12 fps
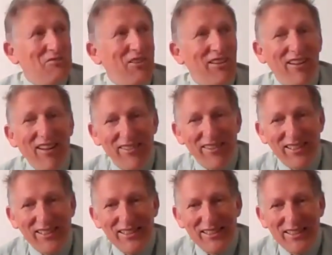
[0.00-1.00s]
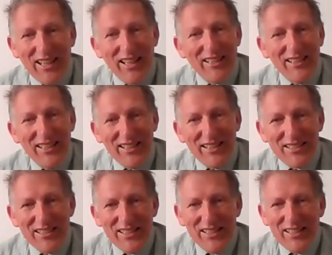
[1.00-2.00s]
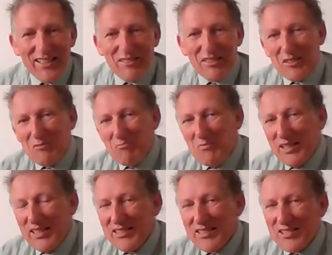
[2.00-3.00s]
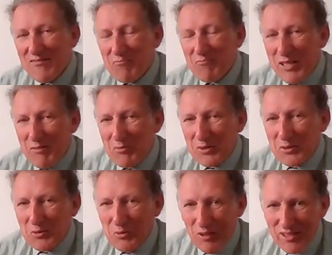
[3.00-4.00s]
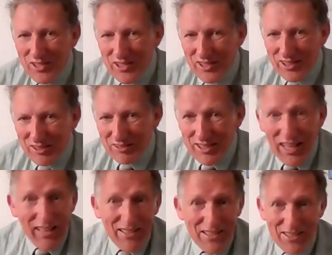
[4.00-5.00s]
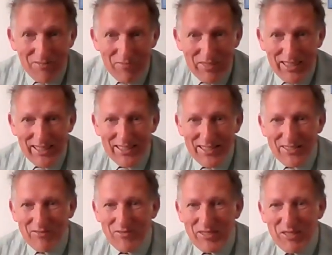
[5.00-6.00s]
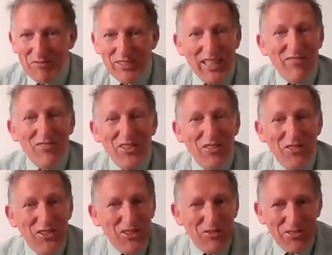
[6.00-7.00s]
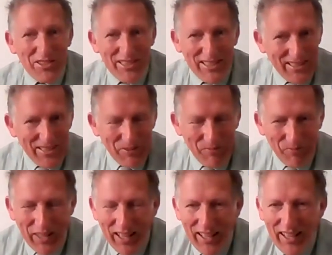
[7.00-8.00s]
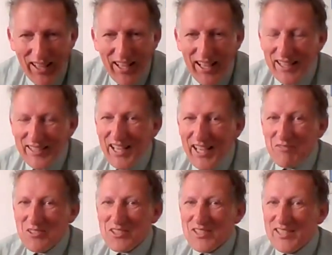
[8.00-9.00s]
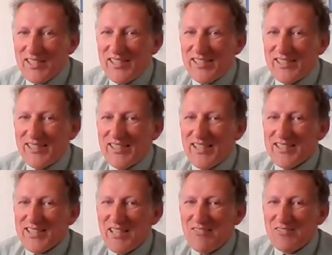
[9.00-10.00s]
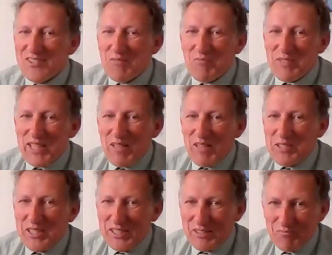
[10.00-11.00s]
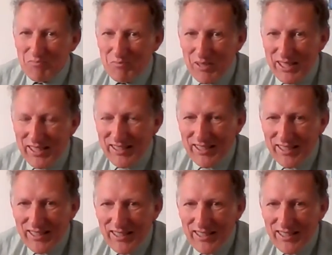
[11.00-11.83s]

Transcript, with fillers: where are they? And yet there are millions of people watching you, tens of millions of people, even though you don't see them. And I was thinking that's how sometimes it can be.